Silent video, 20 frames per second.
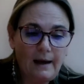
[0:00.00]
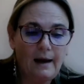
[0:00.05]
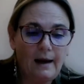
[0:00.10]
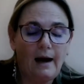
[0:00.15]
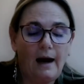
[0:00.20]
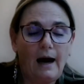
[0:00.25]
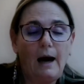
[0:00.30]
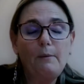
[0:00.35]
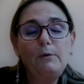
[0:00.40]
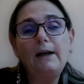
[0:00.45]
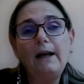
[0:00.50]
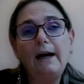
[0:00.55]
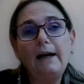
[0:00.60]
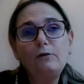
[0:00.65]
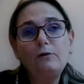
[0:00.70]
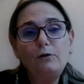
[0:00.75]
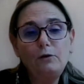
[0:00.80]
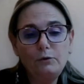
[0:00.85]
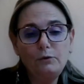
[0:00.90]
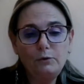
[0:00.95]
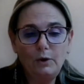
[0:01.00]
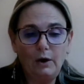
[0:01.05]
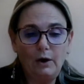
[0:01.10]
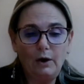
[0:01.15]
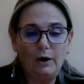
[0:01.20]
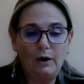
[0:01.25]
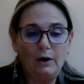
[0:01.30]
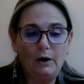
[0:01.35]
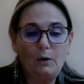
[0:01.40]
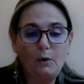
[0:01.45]
I would like
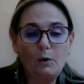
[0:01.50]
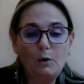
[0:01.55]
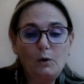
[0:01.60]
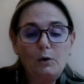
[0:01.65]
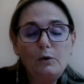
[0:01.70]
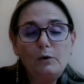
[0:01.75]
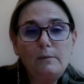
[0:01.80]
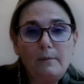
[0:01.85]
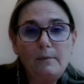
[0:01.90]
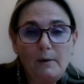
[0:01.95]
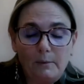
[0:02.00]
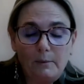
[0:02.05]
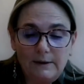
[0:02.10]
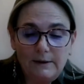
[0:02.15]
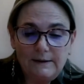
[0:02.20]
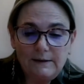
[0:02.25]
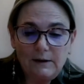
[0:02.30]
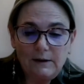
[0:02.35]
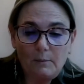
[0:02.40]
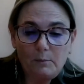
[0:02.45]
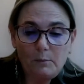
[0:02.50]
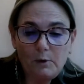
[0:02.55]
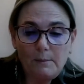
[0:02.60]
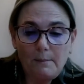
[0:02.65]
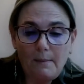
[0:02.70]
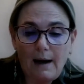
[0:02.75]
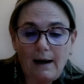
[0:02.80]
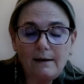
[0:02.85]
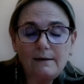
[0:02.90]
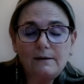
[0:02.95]
to conclude with some
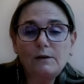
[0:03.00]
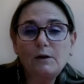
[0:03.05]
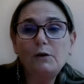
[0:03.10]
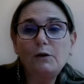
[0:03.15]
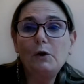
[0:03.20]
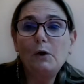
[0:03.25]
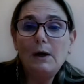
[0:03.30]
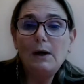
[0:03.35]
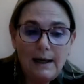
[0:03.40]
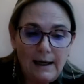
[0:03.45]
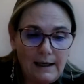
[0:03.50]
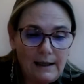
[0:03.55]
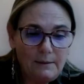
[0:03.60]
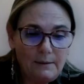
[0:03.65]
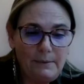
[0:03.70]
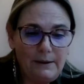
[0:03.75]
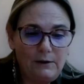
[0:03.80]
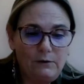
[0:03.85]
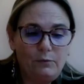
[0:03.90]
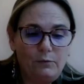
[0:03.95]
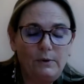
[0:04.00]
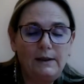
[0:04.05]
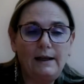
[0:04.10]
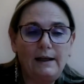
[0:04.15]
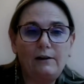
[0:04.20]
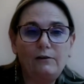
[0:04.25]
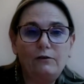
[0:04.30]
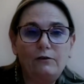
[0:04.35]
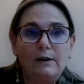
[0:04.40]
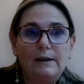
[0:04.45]
remarks on the link between
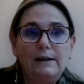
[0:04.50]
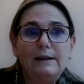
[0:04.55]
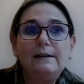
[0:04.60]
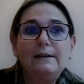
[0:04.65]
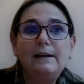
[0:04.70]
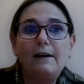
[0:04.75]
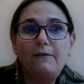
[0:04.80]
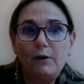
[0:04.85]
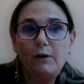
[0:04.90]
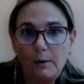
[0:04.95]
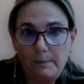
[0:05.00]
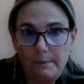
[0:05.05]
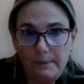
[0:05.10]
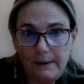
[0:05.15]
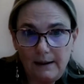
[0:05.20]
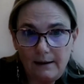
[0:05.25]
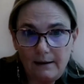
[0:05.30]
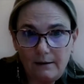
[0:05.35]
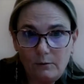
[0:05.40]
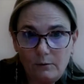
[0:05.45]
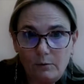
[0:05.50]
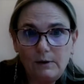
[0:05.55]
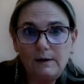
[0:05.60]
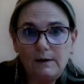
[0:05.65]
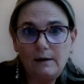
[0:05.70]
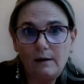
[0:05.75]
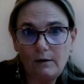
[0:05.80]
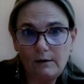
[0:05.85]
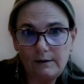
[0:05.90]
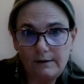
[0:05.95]
actually developing
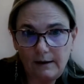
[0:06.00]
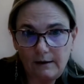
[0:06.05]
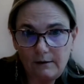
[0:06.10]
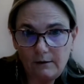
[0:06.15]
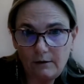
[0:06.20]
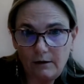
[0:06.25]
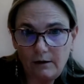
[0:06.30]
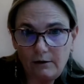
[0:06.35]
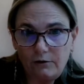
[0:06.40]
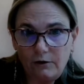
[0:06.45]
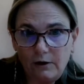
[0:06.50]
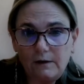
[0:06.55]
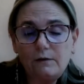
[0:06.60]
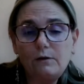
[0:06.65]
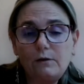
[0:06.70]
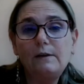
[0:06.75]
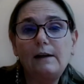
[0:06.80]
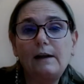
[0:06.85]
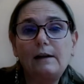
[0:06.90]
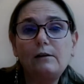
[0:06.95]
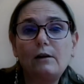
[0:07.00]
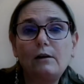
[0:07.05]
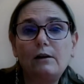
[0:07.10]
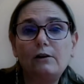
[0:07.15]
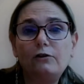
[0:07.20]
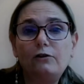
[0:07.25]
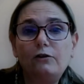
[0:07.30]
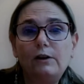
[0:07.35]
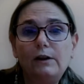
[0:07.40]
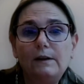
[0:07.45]
critical technologies, the
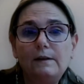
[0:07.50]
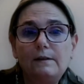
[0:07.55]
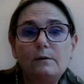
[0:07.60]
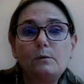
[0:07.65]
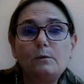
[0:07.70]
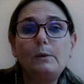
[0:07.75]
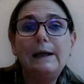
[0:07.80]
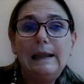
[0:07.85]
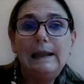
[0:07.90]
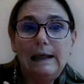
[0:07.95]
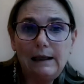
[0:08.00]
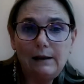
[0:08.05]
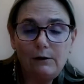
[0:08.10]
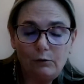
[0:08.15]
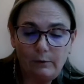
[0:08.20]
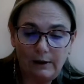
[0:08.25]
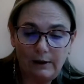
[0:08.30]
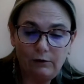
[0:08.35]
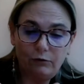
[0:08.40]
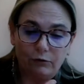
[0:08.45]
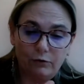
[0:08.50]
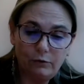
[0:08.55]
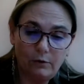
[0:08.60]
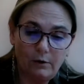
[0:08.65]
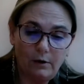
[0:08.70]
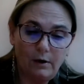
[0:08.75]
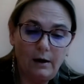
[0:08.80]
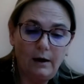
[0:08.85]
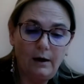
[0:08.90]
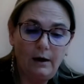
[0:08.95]
technologies we need to
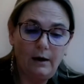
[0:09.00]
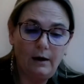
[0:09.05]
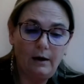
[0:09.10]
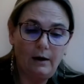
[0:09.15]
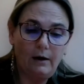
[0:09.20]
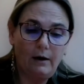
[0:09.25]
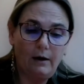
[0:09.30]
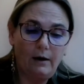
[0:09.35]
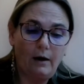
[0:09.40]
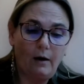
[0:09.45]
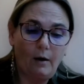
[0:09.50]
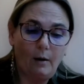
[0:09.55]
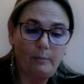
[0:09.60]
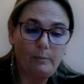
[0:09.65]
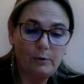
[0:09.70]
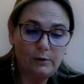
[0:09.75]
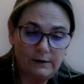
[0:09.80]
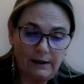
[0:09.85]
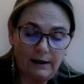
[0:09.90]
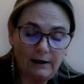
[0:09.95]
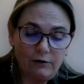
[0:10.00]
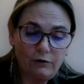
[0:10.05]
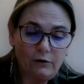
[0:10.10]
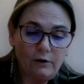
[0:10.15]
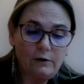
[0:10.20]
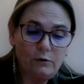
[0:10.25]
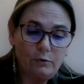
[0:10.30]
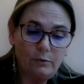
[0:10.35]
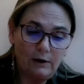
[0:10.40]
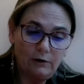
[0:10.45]
ensure our
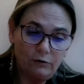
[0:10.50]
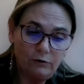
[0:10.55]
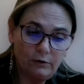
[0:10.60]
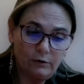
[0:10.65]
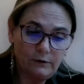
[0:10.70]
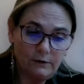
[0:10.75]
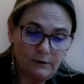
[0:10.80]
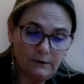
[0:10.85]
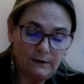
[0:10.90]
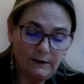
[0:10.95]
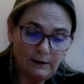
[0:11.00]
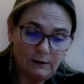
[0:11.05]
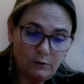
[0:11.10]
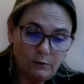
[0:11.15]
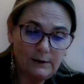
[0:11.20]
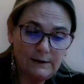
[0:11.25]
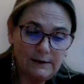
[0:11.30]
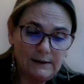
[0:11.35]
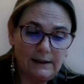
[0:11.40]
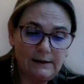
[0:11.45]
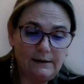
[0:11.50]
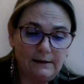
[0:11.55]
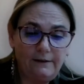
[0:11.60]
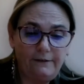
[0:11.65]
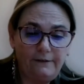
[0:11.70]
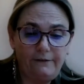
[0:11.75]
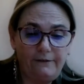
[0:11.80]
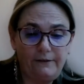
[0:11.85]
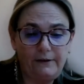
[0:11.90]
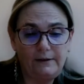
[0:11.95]
protection, to ensure the security and
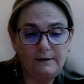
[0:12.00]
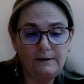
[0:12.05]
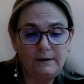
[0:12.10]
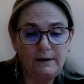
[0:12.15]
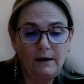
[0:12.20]
defense